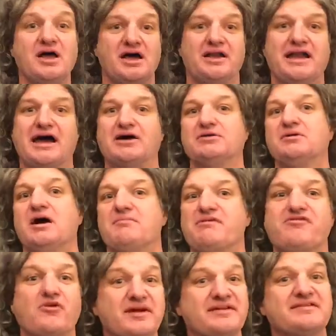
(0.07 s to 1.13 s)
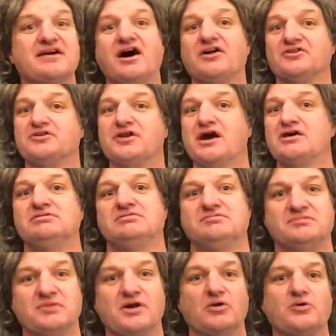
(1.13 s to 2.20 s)
Now, before we start,
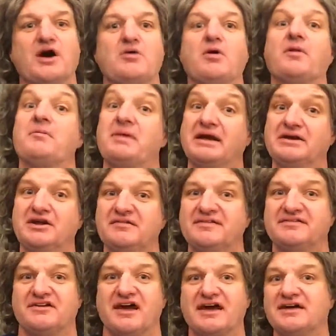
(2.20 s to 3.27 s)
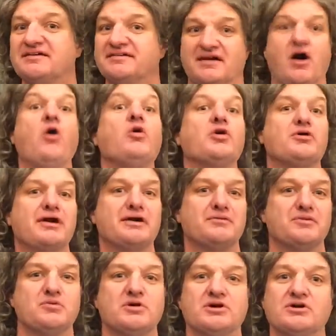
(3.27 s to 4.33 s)
we all know what the big news today is all around the
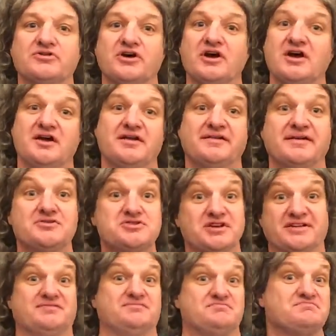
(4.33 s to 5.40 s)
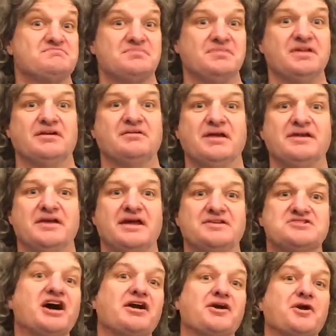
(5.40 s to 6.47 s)
world. So just,
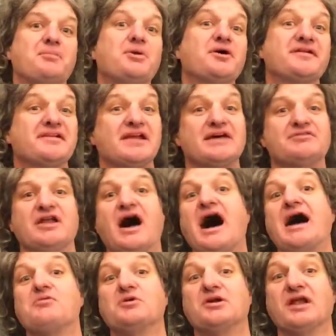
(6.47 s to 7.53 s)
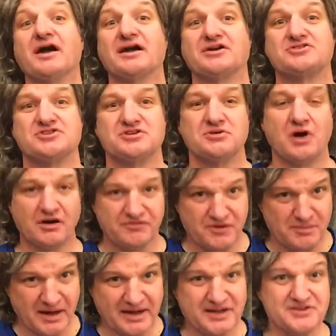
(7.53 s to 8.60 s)
entirely on a personal level, I would like to offer
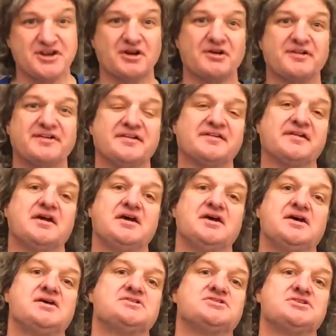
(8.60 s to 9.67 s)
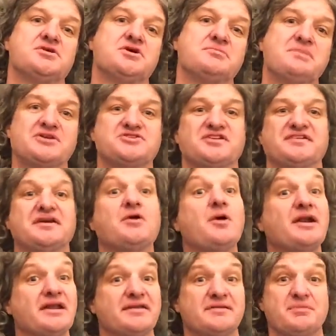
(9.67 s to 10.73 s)
my condolences to Her Majesty Queen
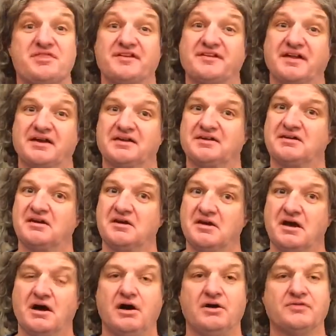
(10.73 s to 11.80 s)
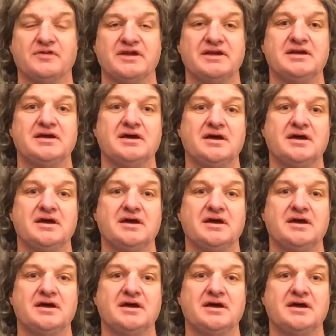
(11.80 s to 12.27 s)
Elizabeth II on the